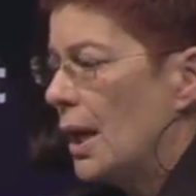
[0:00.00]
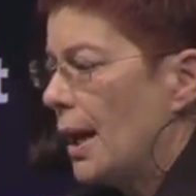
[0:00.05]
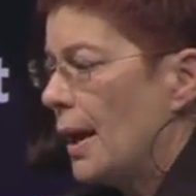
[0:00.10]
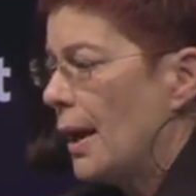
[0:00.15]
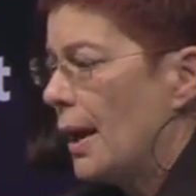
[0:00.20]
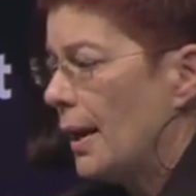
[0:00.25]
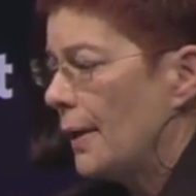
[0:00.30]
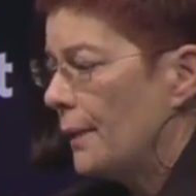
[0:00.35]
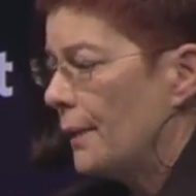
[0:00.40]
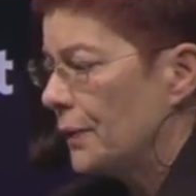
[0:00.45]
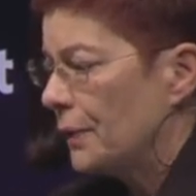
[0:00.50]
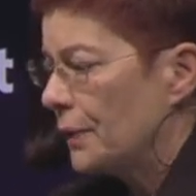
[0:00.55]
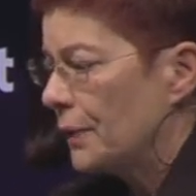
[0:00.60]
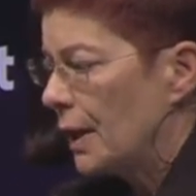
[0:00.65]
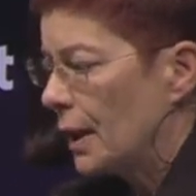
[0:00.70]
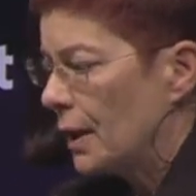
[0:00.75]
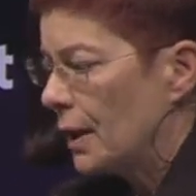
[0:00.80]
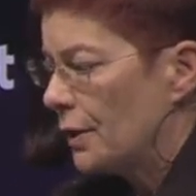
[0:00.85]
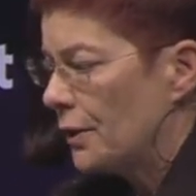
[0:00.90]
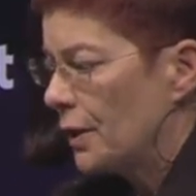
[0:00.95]
And
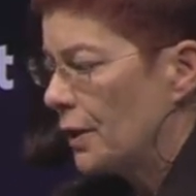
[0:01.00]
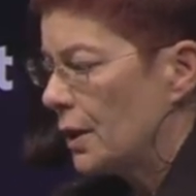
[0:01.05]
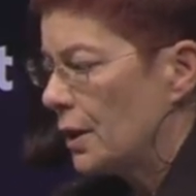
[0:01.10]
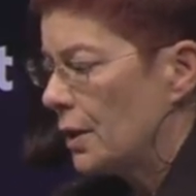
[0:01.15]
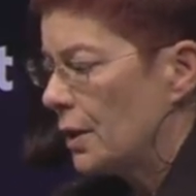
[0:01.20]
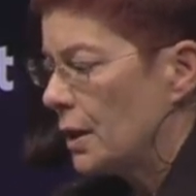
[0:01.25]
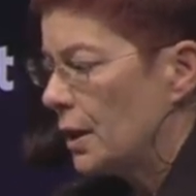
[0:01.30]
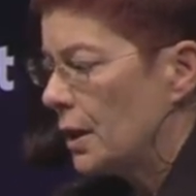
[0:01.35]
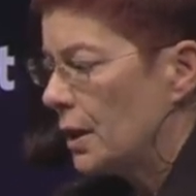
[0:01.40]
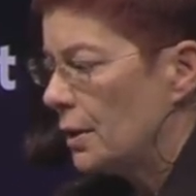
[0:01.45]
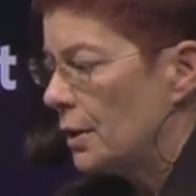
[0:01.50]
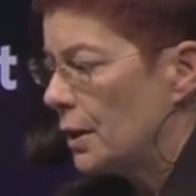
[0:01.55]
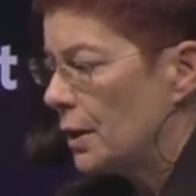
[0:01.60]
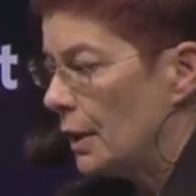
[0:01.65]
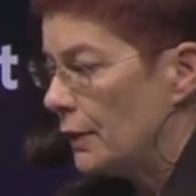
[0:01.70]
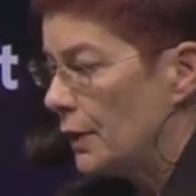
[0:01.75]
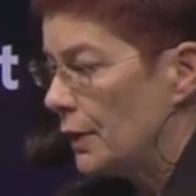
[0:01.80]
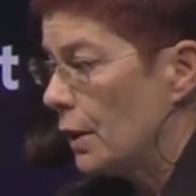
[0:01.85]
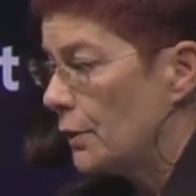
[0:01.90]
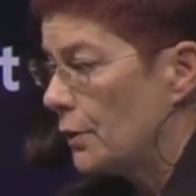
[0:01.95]
then I think in, in,
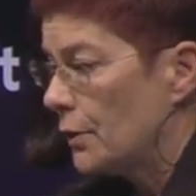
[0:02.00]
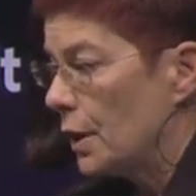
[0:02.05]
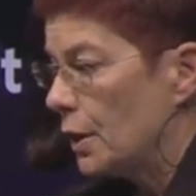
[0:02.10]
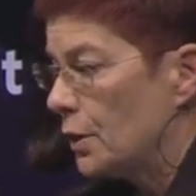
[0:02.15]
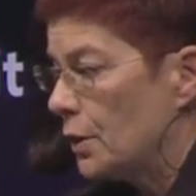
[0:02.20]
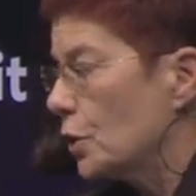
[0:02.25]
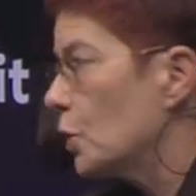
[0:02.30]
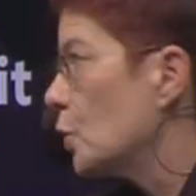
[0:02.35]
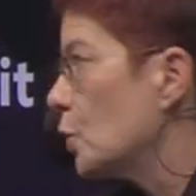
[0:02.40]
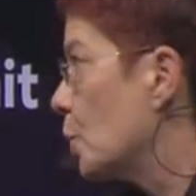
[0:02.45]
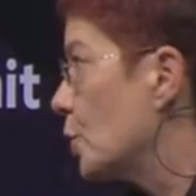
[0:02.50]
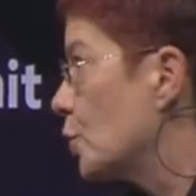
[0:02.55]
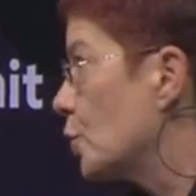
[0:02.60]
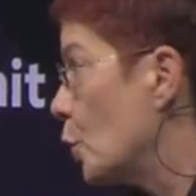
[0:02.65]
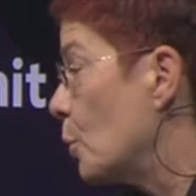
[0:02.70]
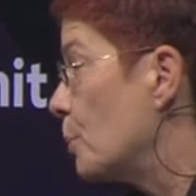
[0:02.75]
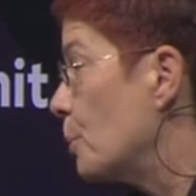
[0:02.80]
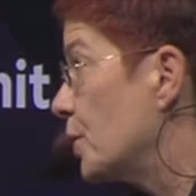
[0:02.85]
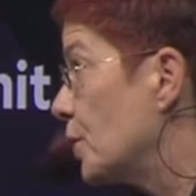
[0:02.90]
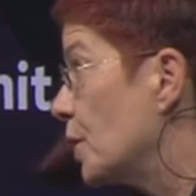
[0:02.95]
in the other nations which
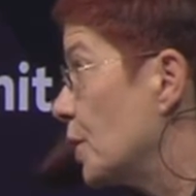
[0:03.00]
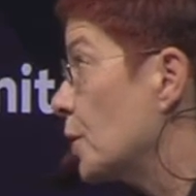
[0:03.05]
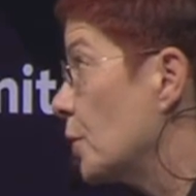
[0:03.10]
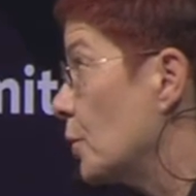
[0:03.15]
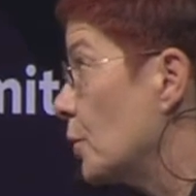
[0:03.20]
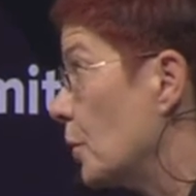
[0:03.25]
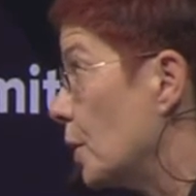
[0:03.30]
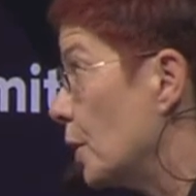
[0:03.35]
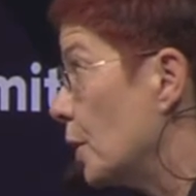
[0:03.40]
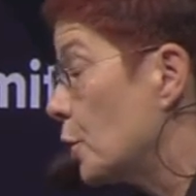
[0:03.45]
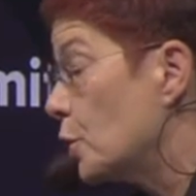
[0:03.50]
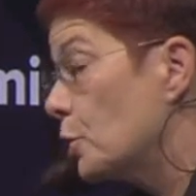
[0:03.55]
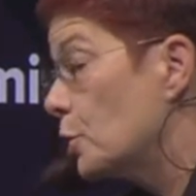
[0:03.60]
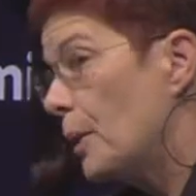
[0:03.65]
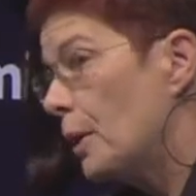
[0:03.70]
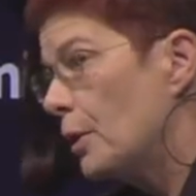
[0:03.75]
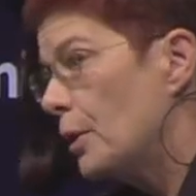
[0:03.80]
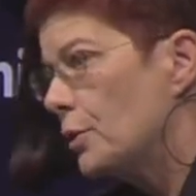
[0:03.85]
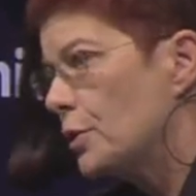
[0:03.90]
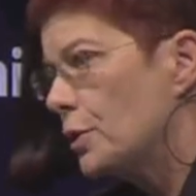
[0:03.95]
don't particularly
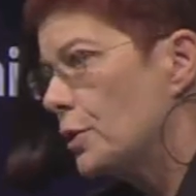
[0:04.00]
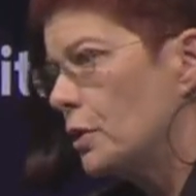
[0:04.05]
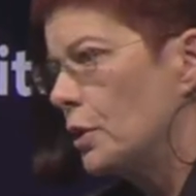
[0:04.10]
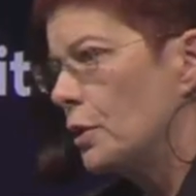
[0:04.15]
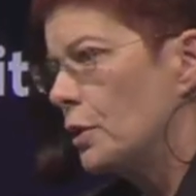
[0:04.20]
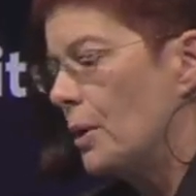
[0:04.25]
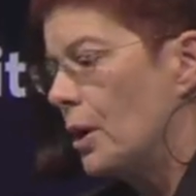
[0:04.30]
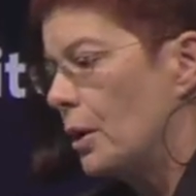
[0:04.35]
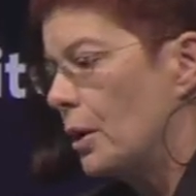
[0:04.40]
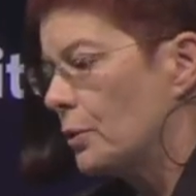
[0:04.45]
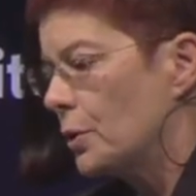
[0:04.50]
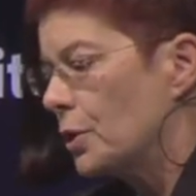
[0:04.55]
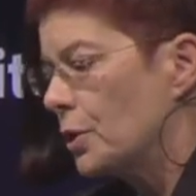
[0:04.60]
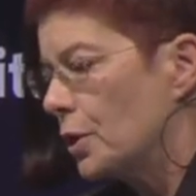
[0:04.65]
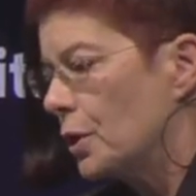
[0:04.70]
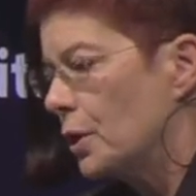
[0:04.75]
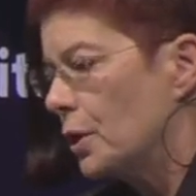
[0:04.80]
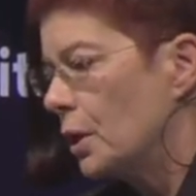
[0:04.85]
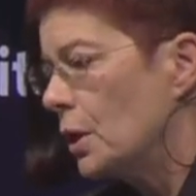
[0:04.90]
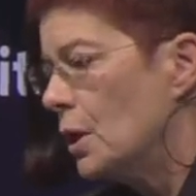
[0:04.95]
aspire to
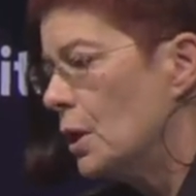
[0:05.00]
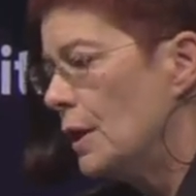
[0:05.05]
democracy,